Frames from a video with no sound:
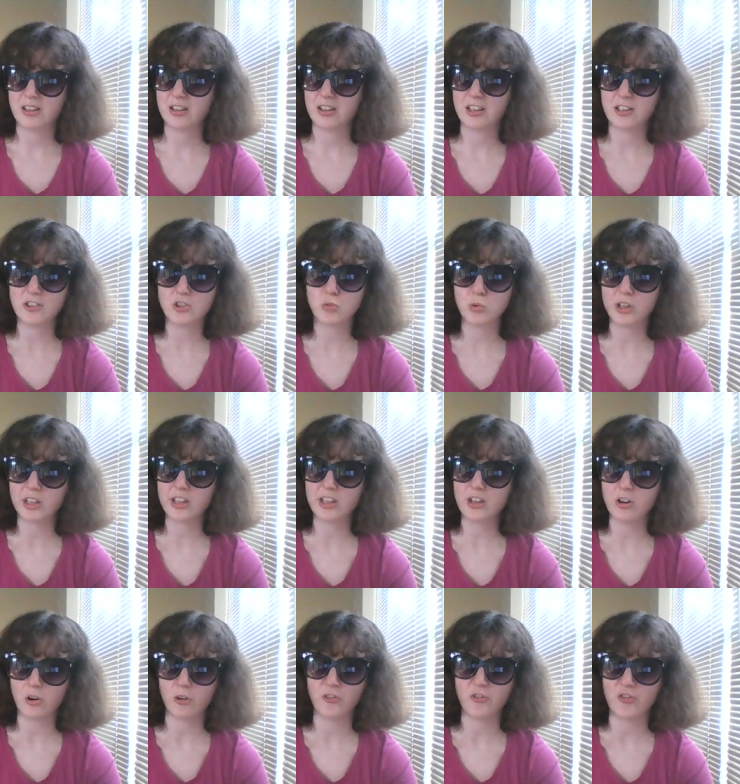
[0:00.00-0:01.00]
it's really
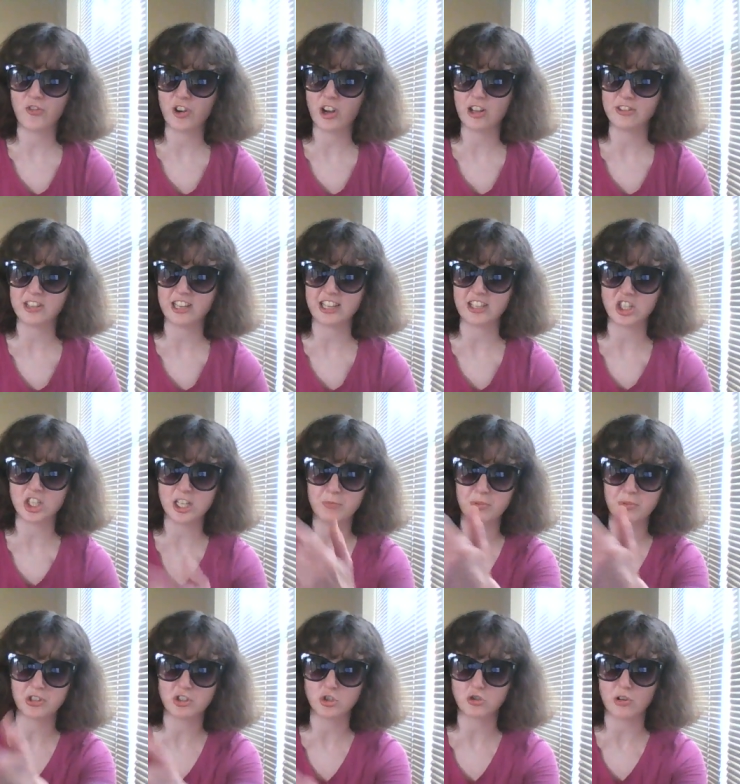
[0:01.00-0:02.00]
her fault that she
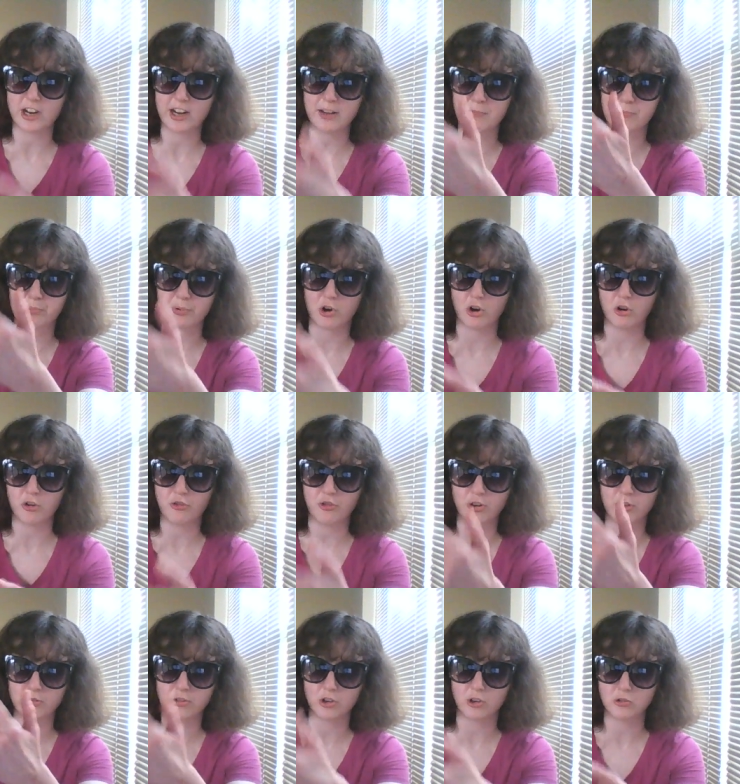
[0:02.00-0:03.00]
betrayed both
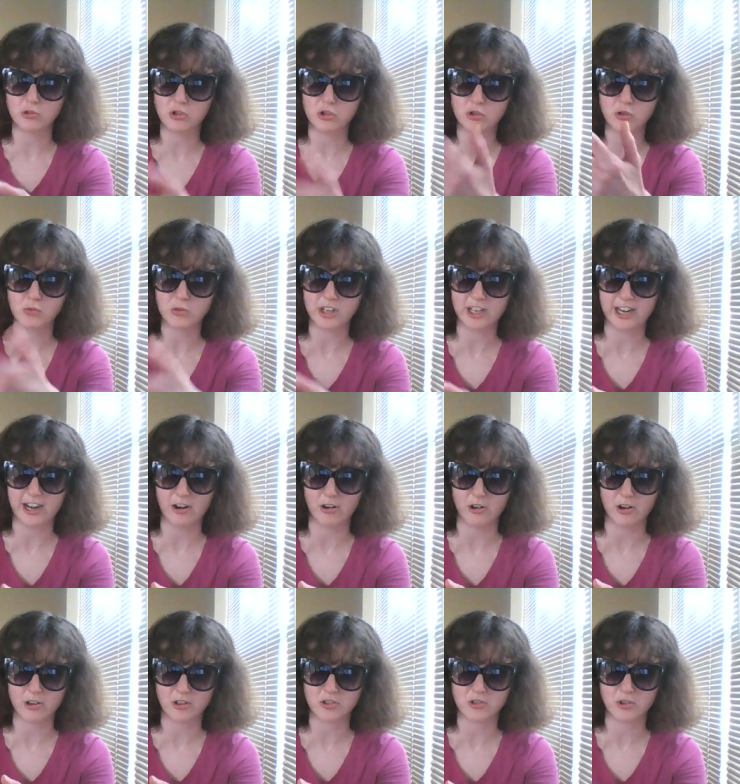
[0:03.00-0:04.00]
of those two
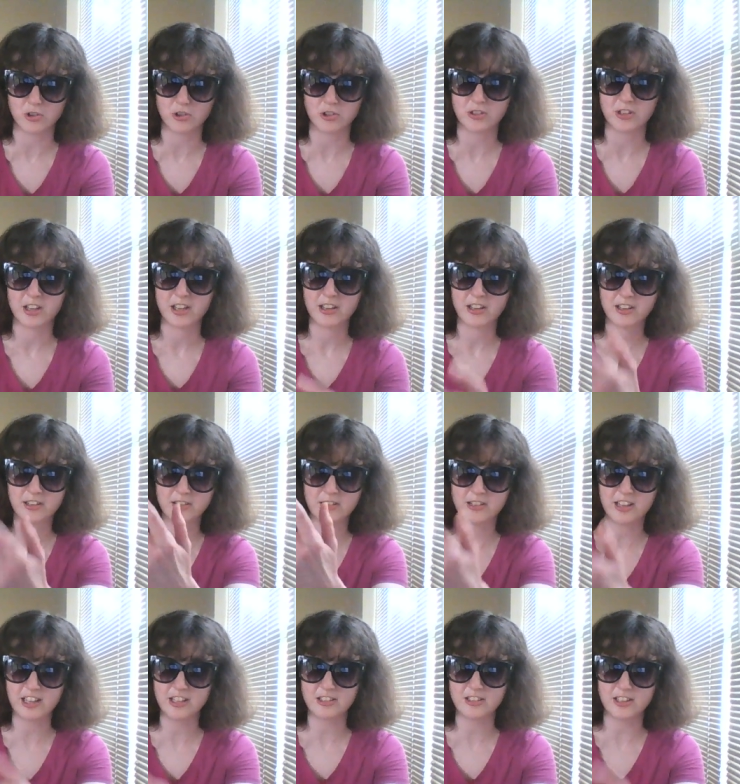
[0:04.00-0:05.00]
characters,
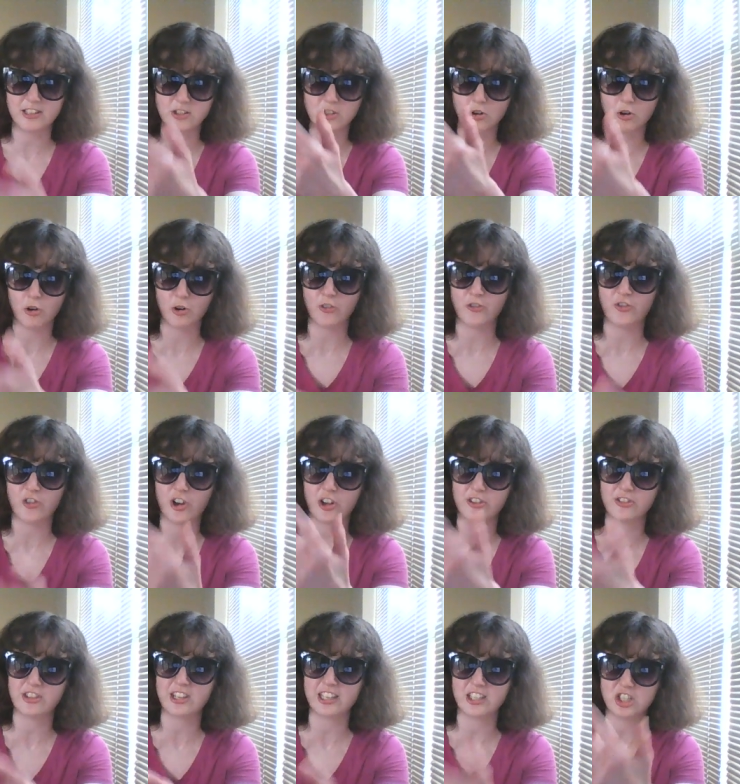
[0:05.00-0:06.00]
since it's her
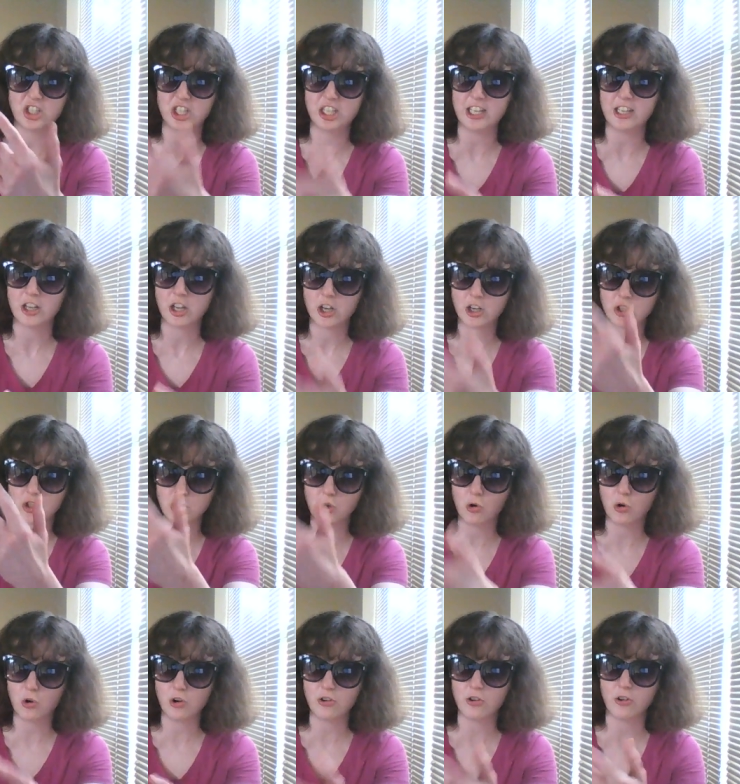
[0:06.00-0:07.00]
fault that she
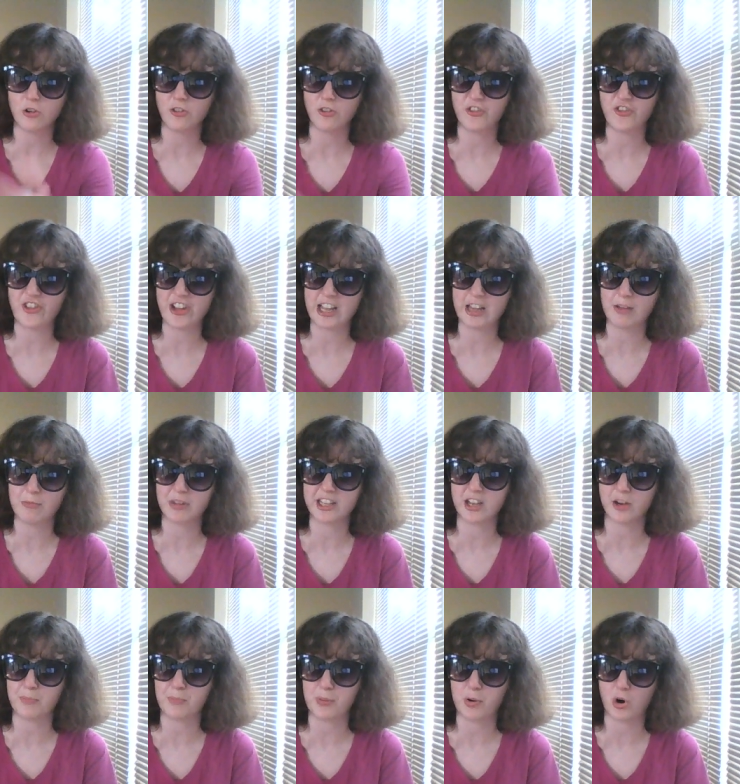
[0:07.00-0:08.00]
tore her
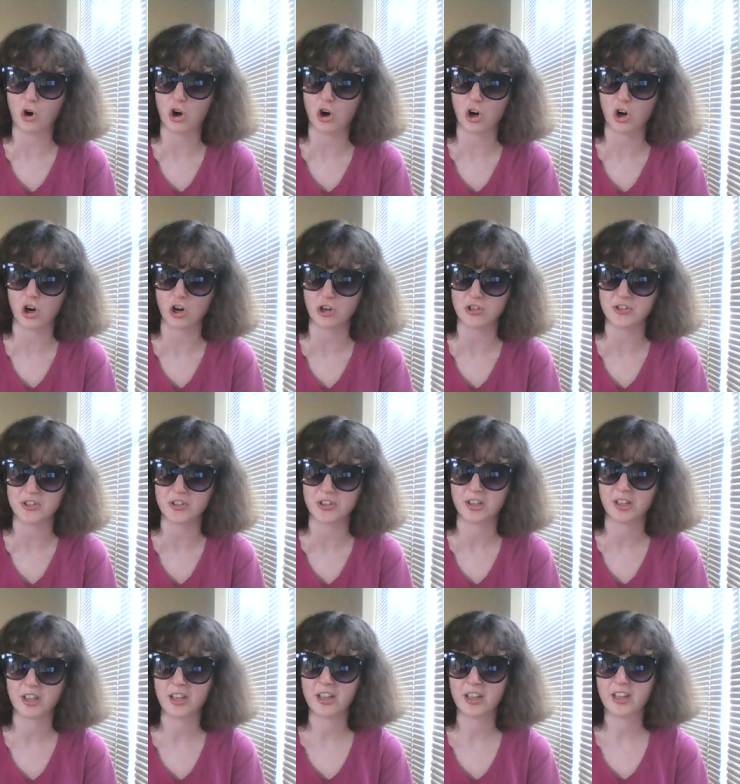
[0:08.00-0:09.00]
family apart.
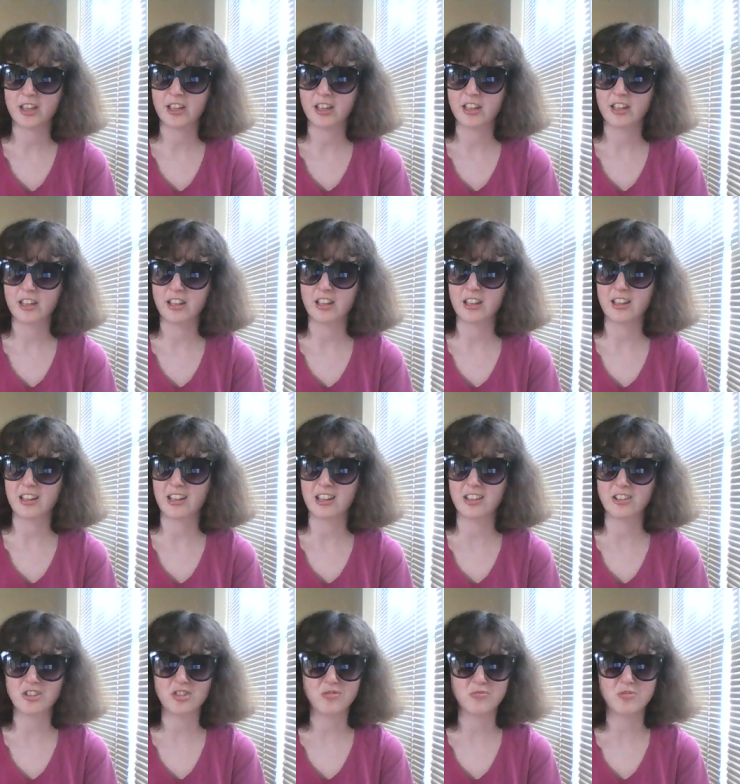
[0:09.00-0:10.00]

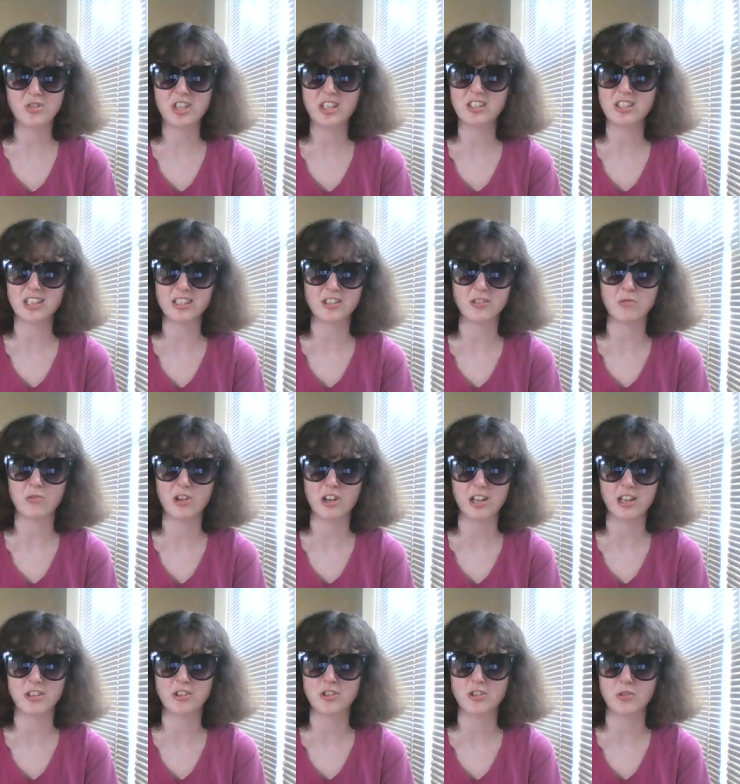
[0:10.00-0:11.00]
And she doesn't
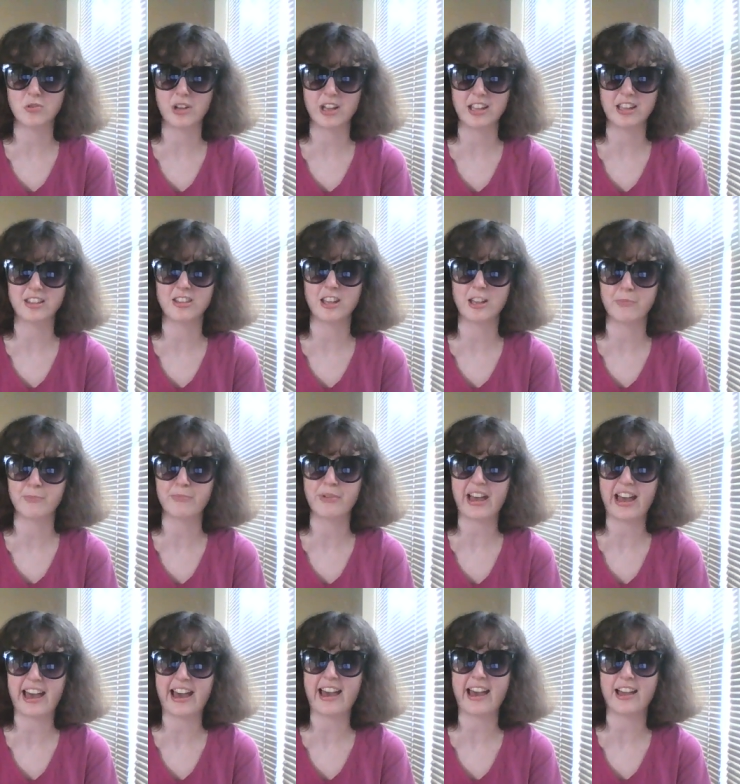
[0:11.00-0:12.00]
want to do anything
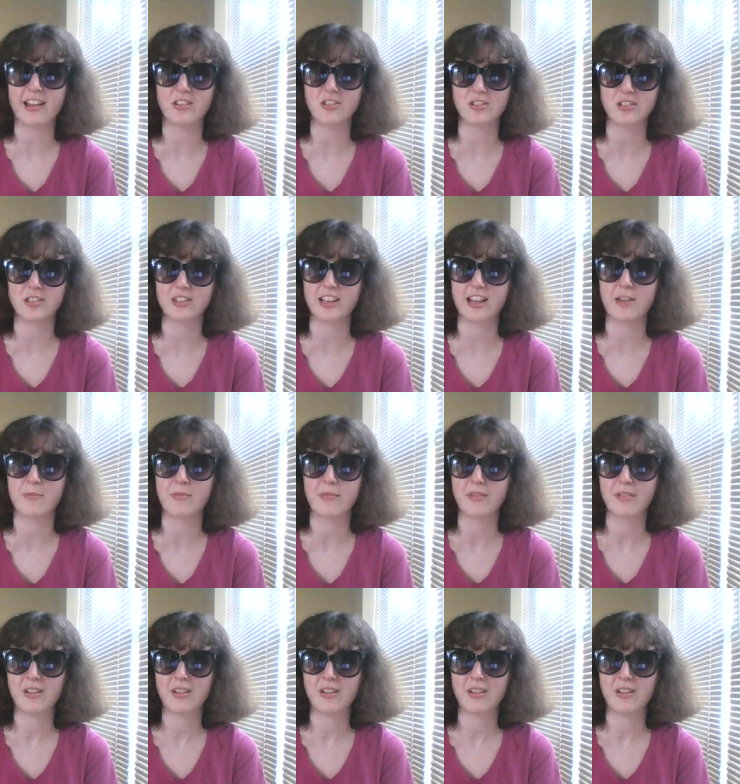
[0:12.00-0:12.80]
bad to them.